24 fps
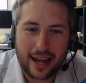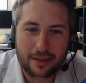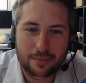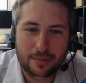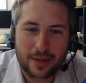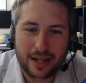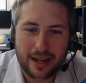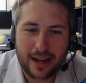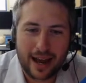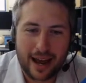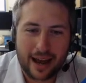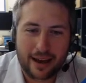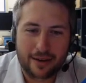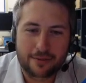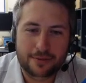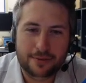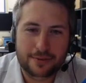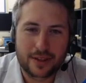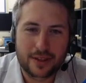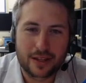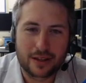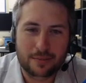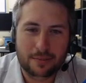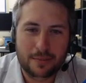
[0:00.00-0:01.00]
me to
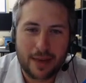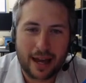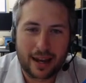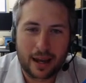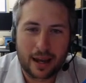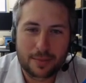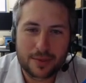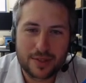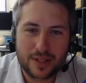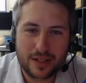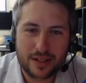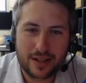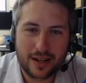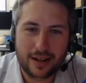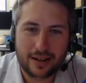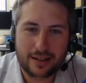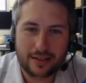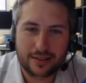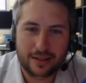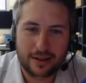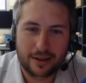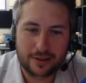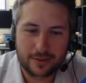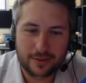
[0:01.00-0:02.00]
have the MATLAB syntax
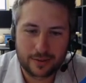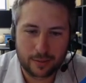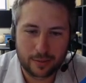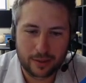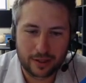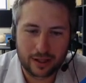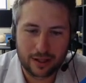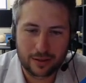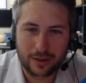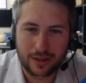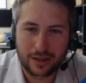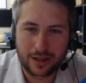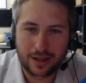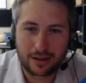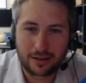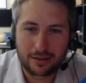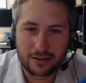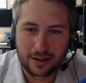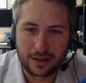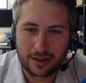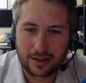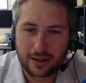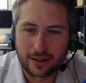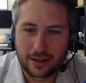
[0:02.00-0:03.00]
that I was familiar with here,
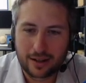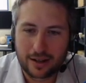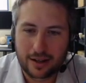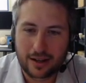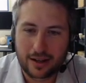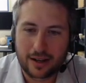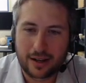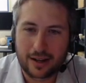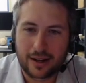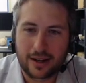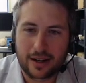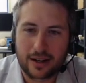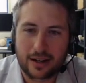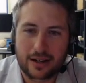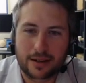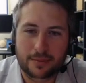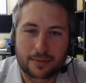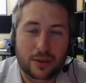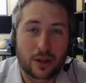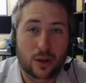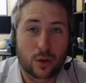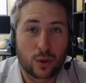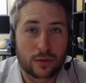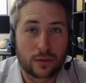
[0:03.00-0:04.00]

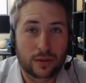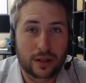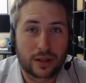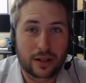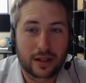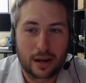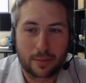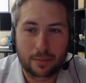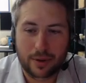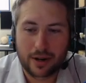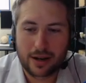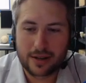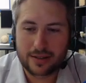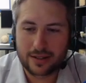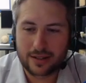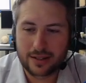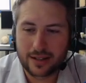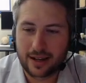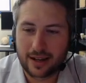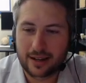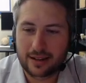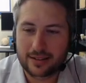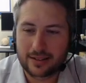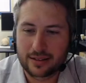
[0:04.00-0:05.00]
the equivalent NumPy
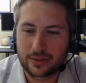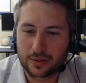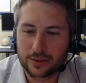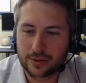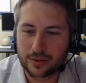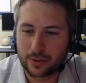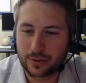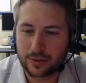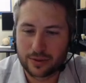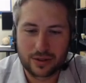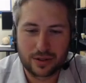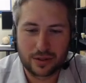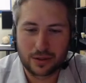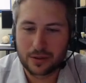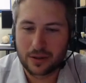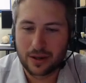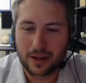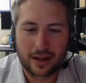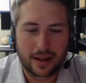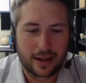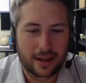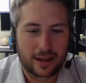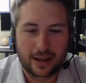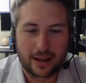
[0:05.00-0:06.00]
syntax, and also what it would do.
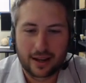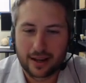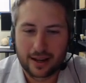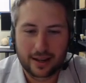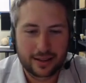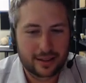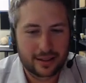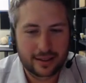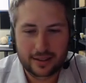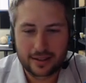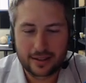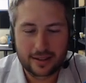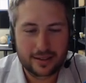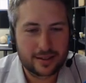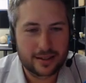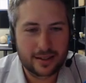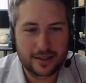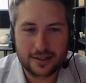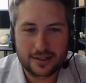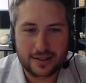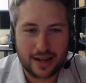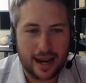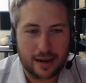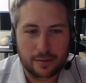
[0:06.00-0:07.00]
And this
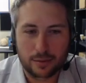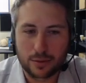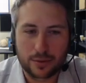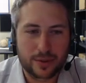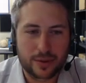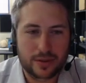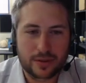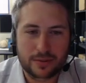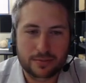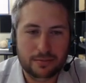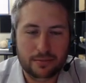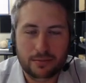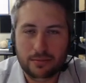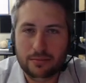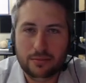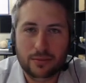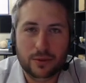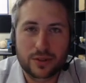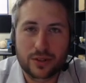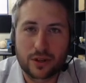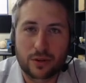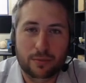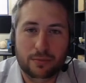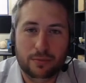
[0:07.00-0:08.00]
table
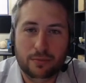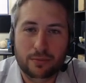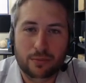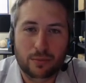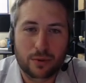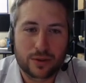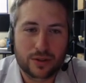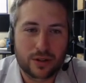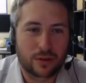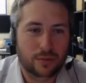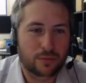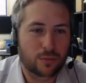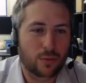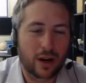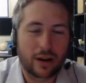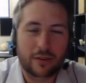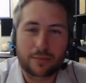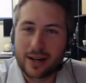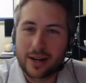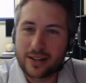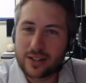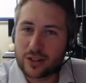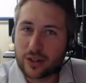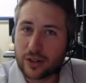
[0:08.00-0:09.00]
was on one of
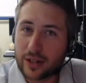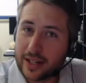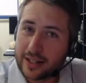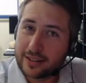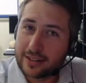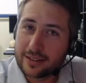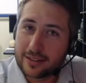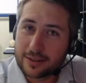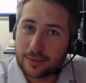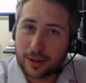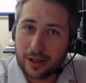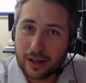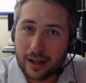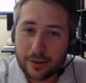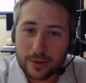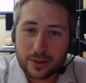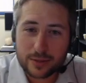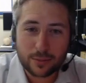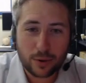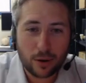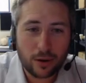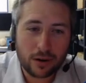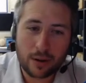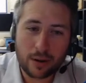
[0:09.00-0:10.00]
my screens while I was
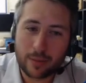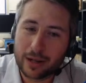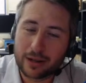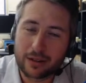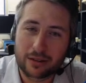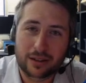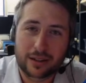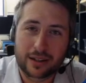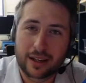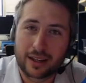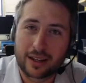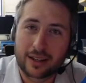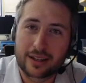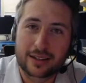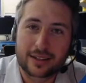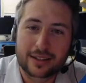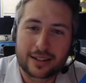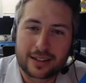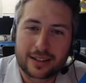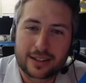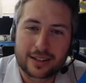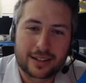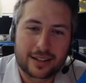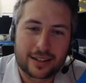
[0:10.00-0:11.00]
programming on the other.
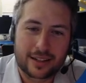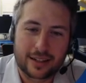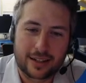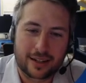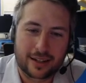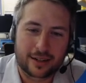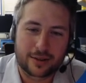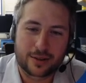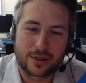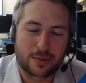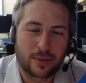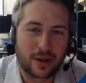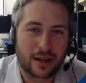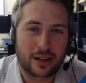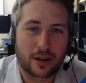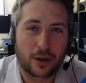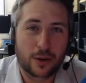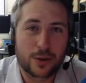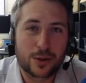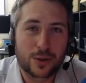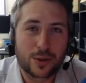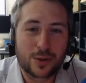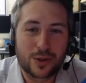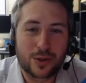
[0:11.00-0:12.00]
It was my
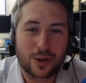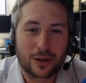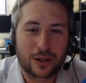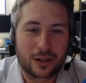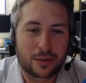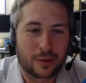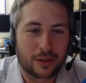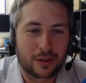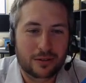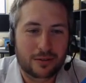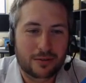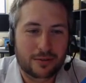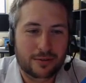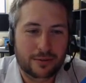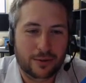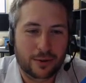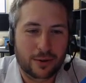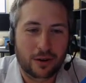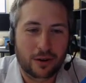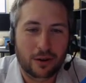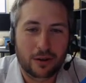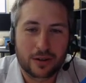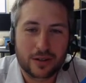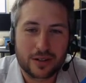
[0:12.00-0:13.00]
go-to document for
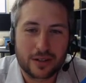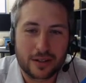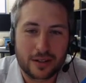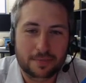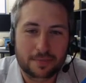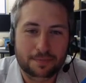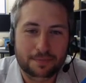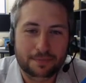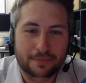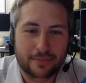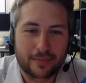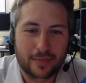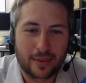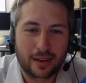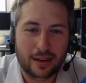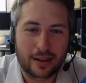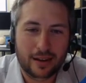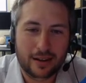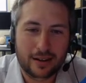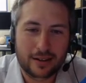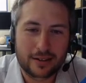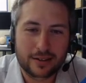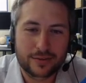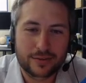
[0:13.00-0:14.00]
a long time.
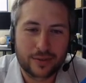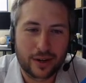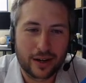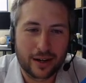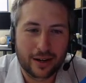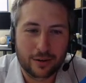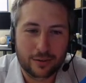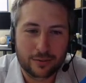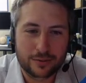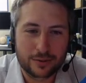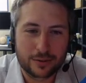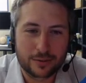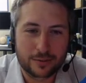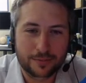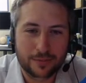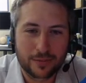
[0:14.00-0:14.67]
It was very helpful.